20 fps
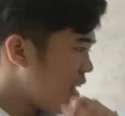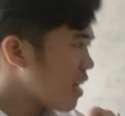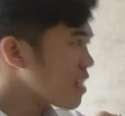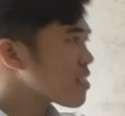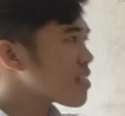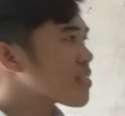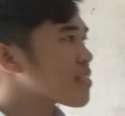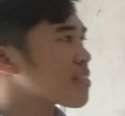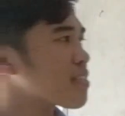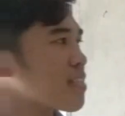
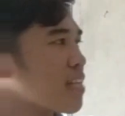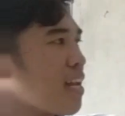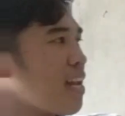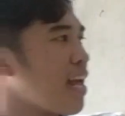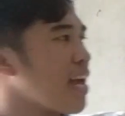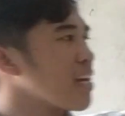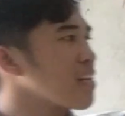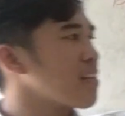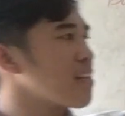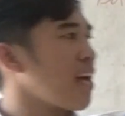let's
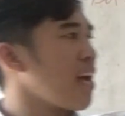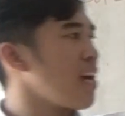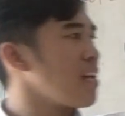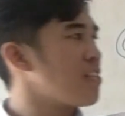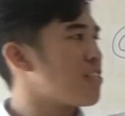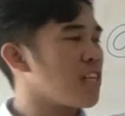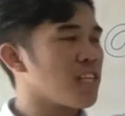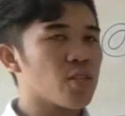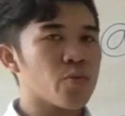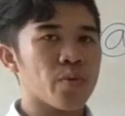select the
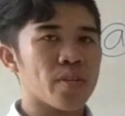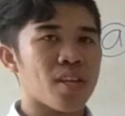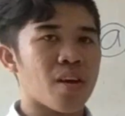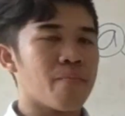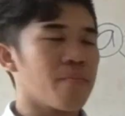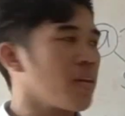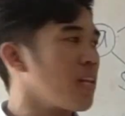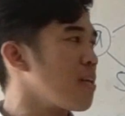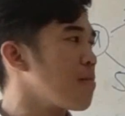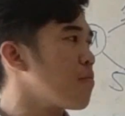edges with
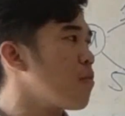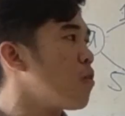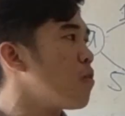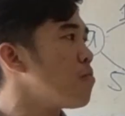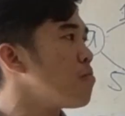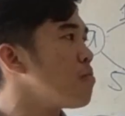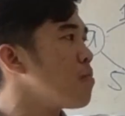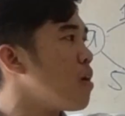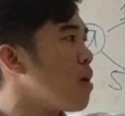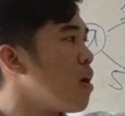the
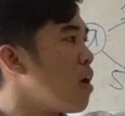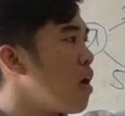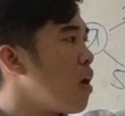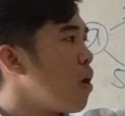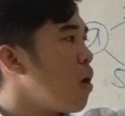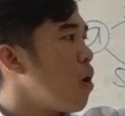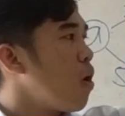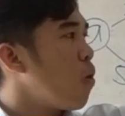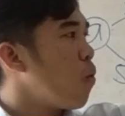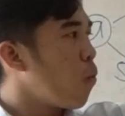minimum
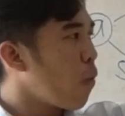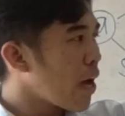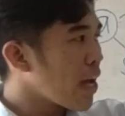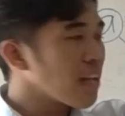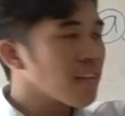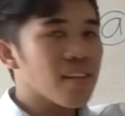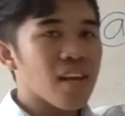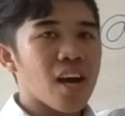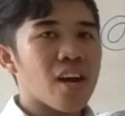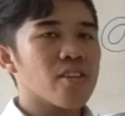
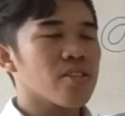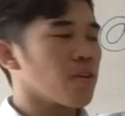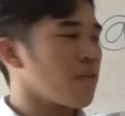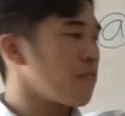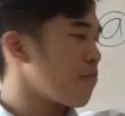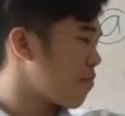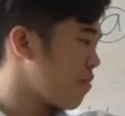weight out